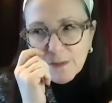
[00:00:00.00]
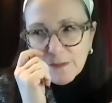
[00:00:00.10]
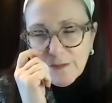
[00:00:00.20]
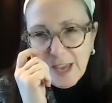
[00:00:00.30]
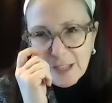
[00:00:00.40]

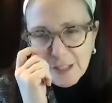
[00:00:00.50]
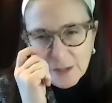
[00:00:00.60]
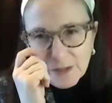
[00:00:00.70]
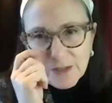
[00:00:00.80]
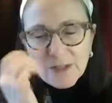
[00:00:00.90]

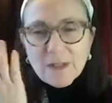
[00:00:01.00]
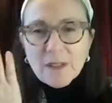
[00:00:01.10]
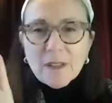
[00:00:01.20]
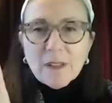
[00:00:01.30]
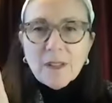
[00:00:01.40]
values,
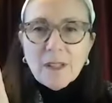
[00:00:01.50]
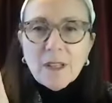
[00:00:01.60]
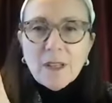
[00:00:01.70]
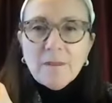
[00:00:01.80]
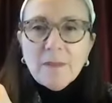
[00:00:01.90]

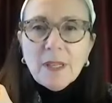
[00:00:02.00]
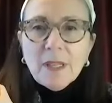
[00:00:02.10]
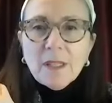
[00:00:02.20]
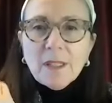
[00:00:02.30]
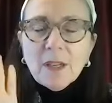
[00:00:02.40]

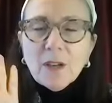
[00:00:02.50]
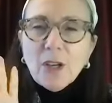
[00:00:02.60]
our